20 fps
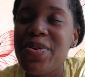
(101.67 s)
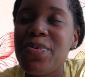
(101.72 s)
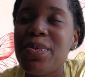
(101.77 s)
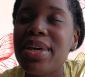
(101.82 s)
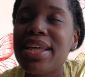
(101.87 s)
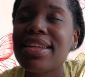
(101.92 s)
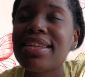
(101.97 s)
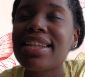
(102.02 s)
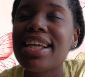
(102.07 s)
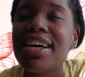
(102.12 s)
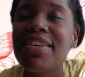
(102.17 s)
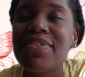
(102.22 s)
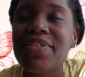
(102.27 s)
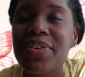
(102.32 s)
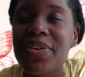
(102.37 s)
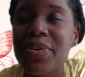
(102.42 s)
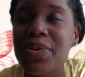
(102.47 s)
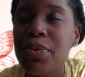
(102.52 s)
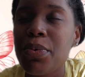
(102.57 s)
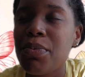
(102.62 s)
We love
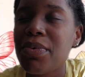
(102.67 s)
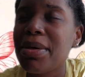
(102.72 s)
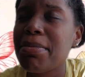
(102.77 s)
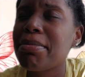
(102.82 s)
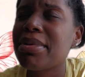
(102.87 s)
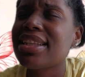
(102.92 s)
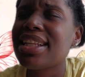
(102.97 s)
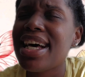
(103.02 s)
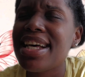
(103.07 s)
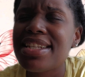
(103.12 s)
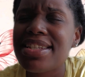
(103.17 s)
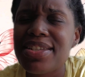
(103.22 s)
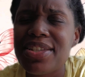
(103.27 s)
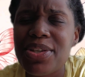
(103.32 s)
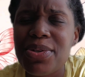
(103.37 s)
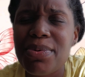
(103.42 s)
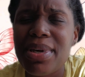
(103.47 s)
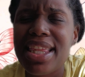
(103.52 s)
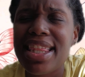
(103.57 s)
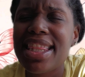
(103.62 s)
you. We bless
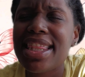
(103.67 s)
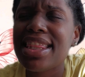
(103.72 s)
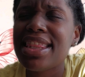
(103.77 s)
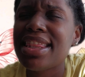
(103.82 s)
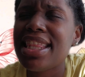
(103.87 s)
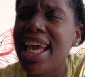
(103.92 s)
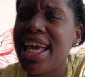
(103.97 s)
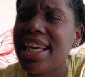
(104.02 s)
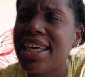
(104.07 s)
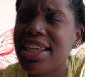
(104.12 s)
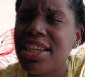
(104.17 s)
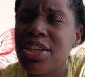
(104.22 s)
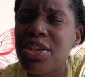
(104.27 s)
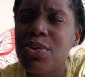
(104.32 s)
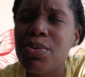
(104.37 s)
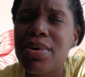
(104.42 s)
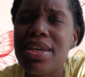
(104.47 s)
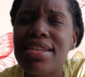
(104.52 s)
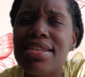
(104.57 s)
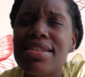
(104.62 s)
you. We thank
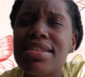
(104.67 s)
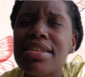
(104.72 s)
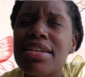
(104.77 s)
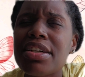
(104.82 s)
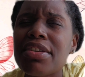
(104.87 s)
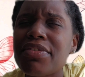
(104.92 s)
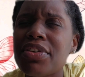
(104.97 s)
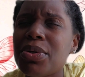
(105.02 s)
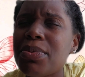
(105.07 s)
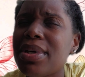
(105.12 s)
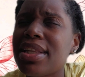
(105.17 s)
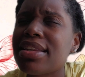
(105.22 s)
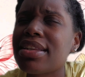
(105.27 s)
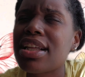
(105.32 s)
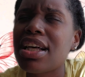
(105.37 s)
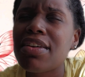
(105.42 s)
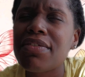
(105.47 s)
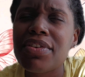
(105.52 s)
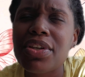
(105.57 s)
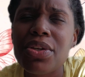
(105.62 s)
you. We serve you. We
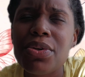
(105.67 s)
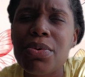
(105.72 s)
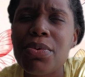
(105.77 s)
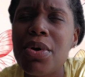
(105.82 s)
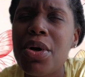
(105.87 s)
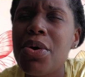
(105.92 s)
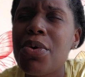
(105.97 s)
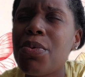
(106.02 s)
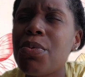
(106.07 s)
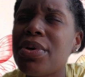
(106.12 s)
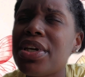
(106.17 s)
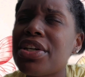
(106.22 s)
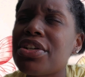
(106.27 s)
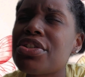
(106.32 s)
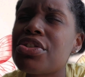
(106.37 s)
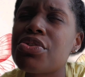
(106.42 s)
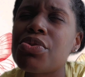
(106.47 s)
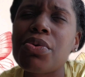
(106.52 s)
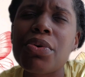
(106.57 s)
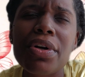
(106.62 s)
love you. We
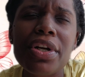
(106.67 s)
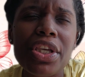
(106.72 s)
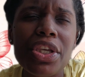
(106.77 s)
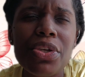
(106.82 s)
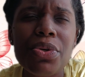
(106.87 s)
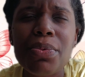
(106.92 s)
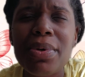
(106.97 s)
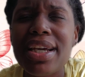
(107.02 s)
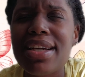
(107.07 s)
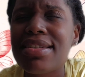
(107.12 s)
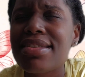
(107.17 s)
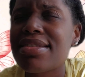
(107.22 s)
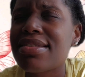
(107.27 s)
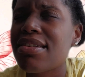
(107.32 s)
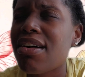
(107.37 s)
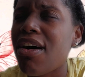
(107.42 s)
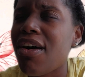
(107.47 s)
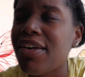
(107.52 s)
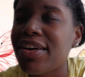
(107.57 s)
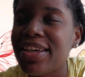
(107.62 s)
adore you. We
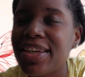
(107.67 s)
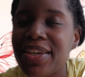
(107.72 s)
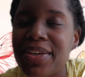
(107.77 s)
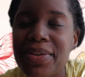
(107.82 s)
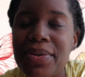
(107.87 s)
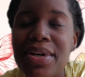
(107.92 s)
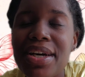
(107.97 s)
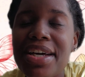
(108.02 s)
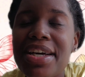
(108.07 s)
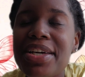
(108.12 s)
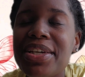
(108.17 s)
exalt you.